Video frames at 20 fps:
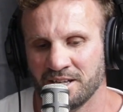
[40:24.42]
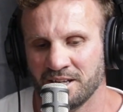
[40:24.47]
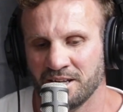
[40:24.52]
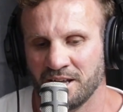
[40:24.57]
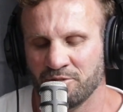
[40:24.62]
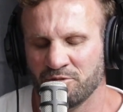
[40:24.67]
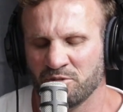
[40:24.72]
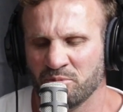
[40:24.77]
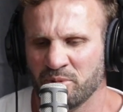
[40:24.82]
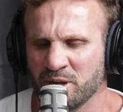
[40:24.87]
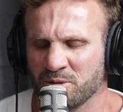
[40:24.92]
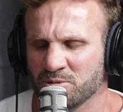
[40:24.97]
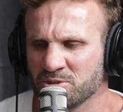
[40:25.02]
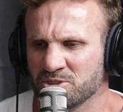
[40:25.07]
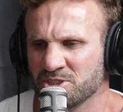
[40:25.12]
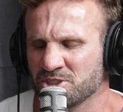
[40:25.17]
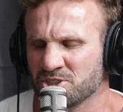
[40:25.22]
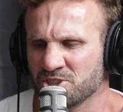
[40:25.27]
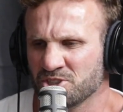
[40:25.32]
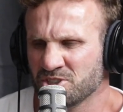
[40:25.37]
And for me, it
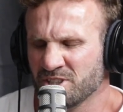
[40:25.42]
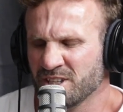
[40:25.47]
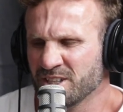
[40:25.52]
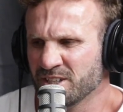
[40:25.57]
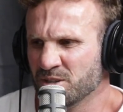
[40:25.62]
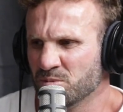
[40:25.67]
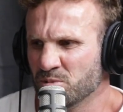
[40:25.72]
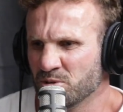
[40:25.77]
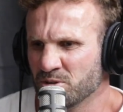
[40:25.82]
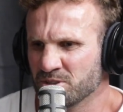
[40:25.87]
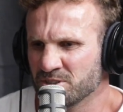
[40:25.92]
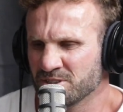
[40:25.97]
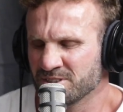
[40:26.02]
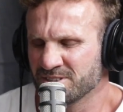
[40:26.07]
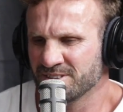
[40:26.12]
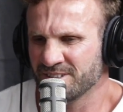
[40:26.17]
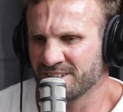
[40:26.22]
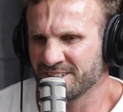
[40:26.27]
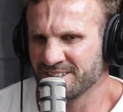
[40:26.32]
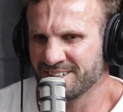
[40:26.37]
was just silly
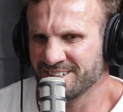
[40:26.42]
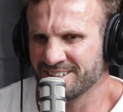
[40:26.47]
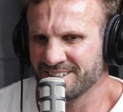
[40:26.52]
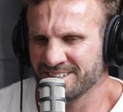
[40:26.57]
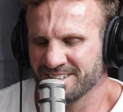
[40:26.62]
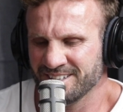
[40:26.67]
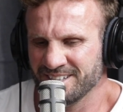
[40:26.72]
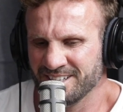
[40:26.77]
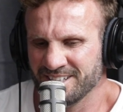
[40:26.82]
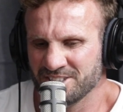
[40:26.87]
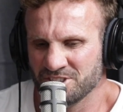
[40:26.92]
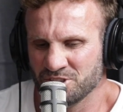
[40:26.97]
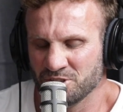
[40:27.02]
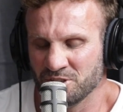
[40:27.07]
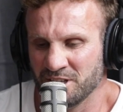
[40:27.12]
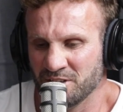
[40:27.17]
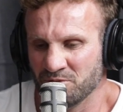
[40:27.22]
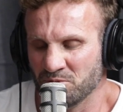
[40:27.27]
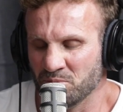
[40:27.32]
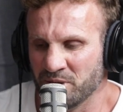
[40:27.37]
because it
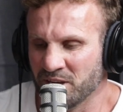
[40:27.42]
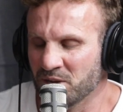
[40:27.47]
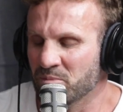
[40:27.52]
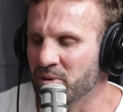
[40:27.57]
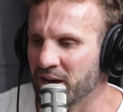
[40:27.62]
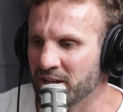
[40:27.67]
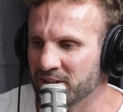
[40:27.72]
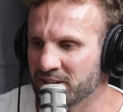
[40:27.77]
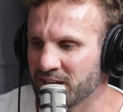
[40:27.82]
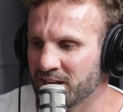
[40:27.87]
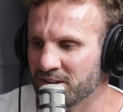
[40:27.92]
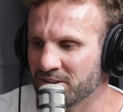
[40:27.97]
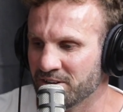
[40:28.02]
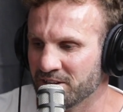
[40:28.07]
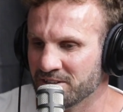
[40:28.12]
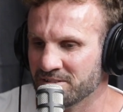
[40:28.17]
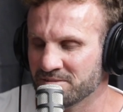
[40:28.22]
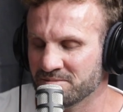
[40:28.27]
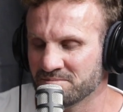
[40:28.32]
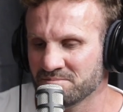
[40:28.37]
shouldn't even be about that.
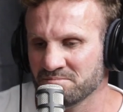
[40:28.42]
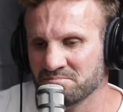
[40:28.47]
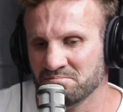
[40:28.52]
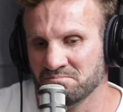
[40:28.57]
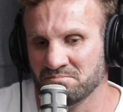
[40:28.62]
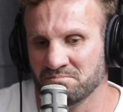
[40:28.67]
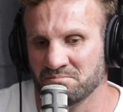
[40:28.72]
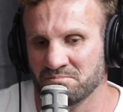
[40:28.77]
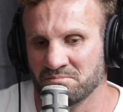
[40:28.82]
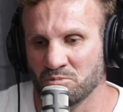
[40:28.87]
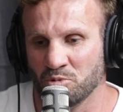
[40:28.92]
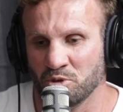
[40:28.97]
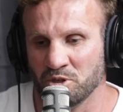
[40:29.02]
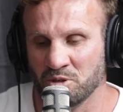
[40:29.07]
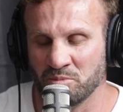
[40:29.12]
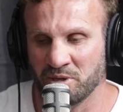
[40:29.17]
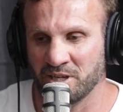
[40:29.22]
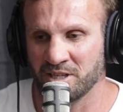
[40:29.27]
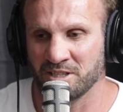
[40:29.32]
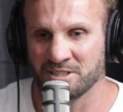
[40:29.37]
Like, what do you
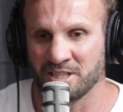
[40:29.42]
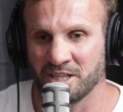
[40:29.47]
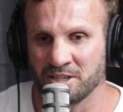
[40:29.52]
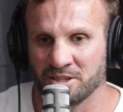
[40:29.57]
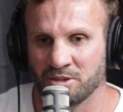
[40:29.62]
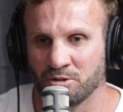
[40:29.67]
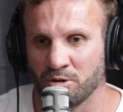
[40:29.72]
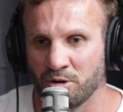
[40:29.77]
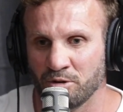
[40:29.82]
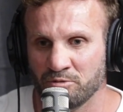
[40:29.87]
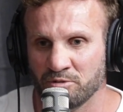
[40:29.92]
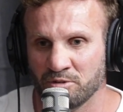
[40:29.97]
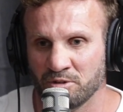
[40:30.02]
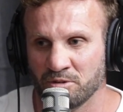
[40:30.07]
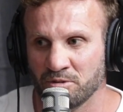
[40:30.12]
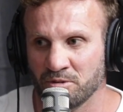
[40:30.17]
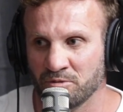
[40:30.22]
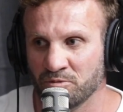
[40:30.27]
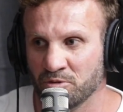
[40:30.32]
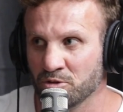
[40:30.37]
mean there's nothing to offer
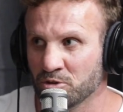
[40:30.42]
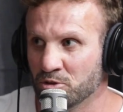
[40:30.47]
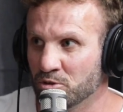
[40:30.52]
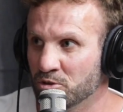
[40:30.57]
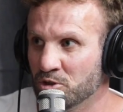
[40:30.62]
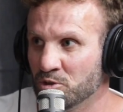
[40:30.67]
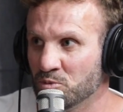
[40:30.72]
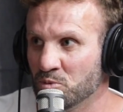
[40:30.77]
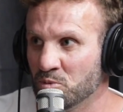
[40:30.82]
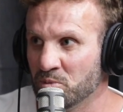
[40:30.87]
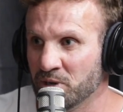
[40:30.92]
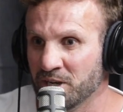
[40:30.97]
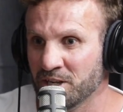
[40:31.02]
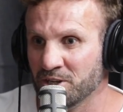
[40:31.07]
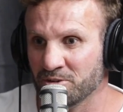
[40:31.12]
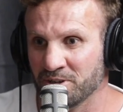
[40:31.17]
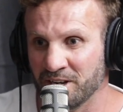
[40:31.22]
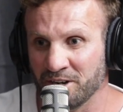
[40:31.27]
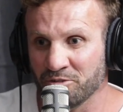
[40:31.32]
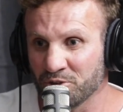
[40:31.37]
you? If you're a good human being, you've
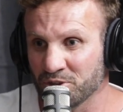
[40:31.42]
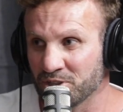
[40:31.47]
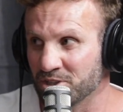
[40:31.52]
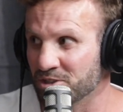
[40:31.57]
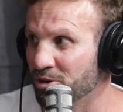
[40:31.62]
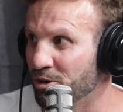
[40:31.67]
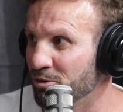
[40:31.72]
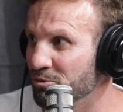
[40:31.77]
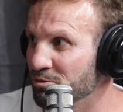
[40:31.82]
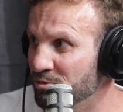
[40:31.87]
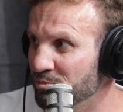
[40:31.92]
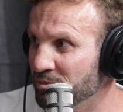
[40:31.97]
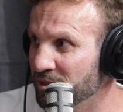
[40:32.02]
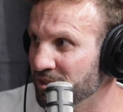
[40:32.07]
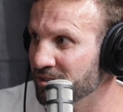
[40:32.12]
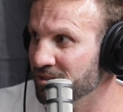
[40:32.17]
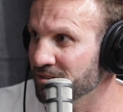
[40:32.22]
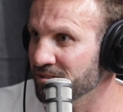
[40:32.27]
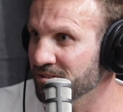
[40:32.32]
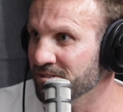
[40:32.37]
got everything to offer
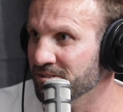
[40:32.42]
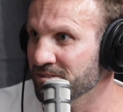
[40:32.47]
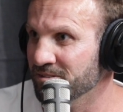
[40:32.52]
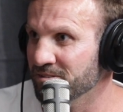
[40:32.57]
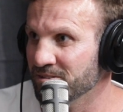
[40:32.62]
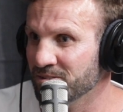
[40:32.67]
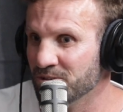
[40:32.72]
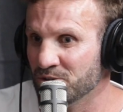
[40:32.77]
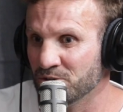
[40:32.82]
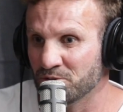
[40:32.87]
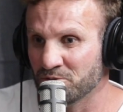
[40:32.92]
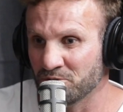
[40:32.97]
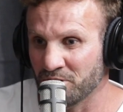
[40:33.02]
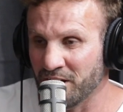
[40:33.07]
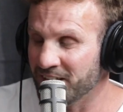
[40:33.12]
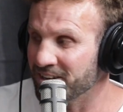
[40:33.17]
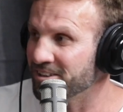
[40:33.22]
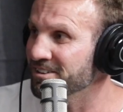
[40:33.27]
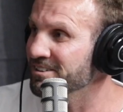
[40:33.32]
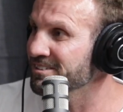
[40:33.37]
me. Yeah. You're a
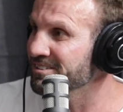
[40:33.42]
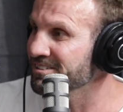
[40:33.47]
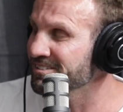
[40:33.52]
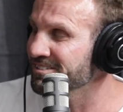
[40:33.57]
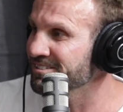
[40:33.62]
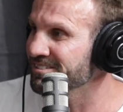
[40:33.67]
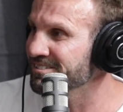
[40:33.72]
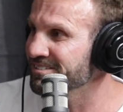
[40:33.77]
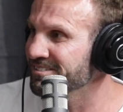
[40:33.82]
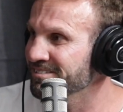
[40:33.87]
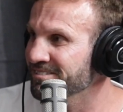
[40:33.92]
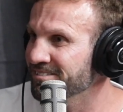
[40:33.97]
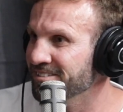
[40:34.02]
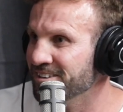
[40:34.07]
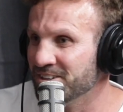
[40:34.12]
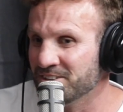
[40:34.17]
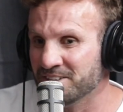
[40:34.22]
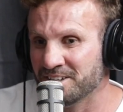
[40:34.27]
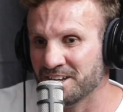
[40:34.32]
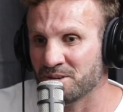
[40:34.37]
friend. I
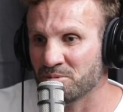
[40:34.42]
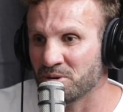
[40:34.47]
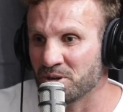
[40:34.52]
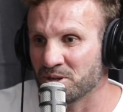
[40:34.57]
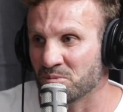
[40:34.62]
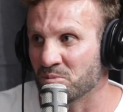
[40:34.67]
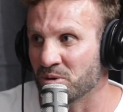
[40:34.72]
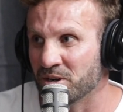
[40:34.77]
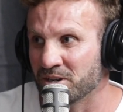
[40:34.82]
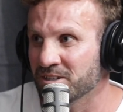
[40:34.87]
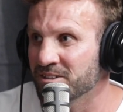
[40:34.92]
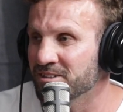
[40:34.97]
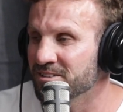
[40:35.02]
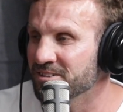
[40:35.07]
don't care about your money.